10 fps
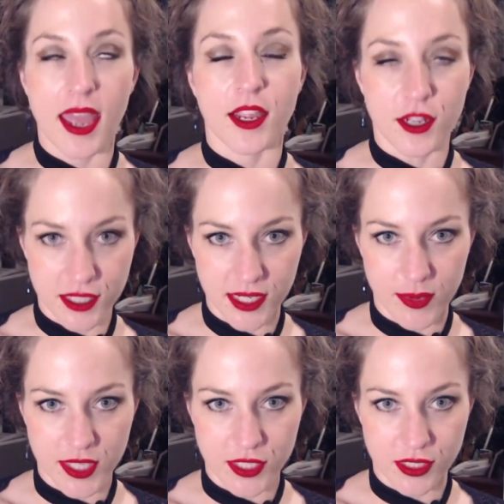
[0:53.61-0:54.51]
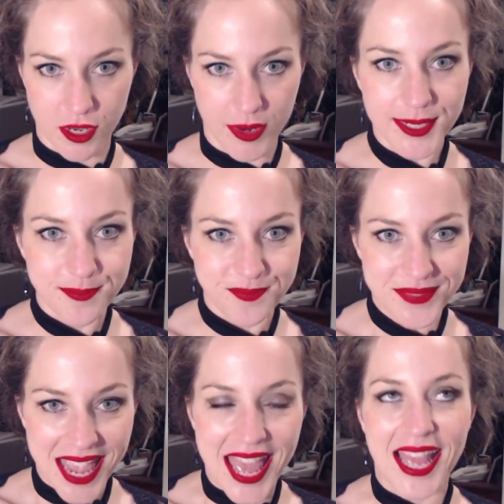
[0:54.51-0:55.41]
You can see where this is going.
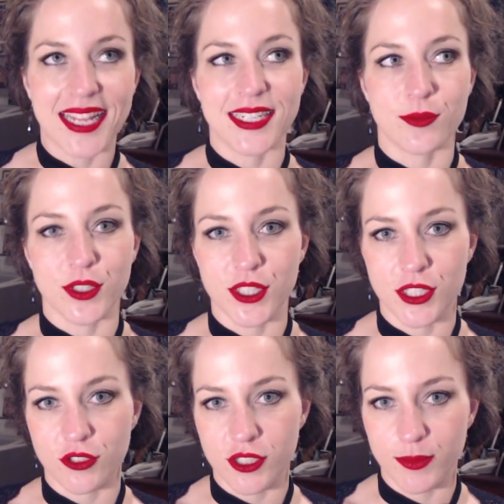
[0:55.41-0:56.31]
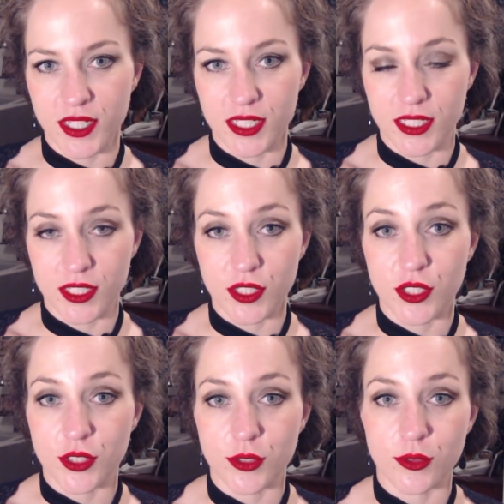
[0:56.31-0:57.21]
And it was distributed
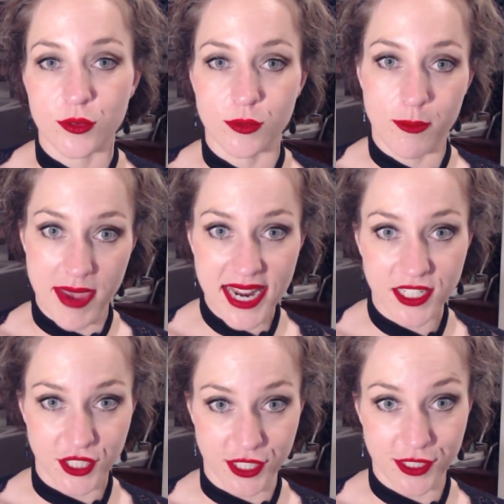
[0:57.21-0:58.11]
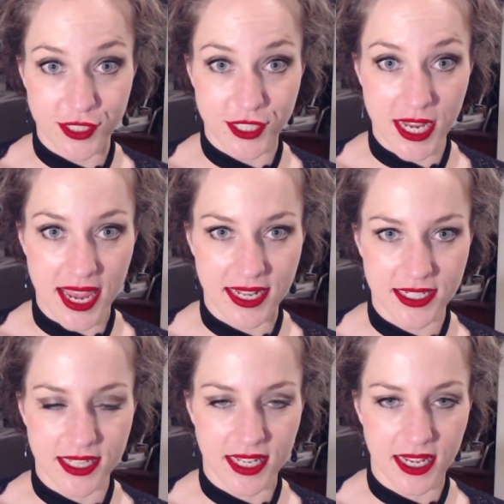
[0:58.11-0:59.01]
to managers. And
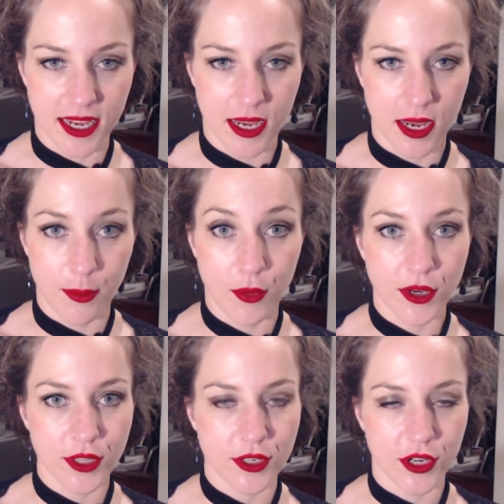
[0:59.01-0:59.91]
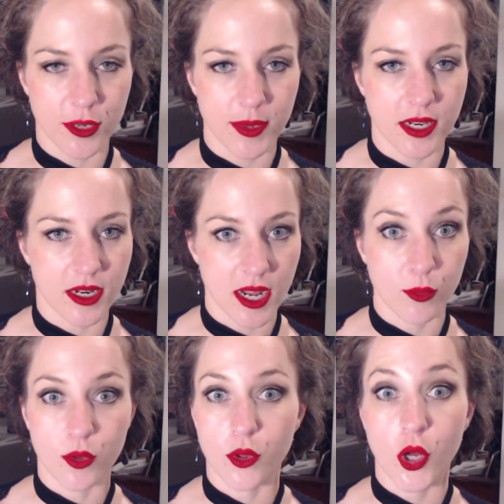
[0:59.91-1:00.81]
the point of the document, and I
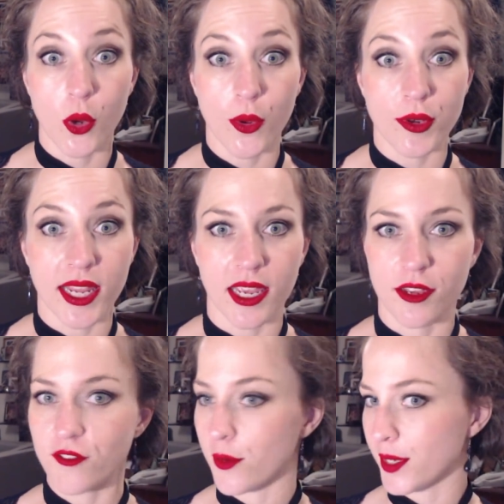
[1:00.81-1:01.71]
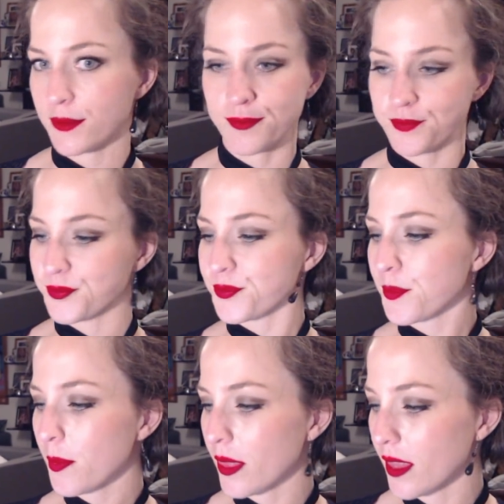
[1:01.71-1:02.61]
will quote here from it,
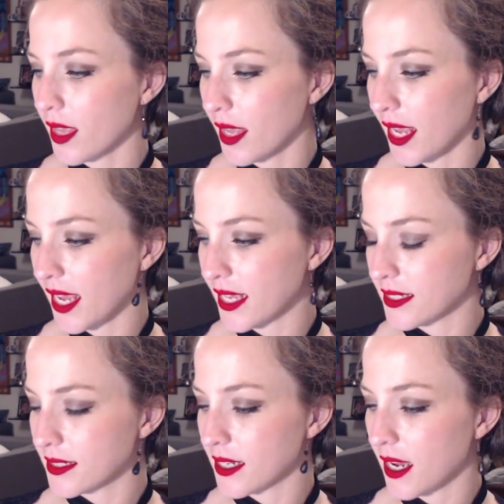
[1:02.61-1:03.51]
is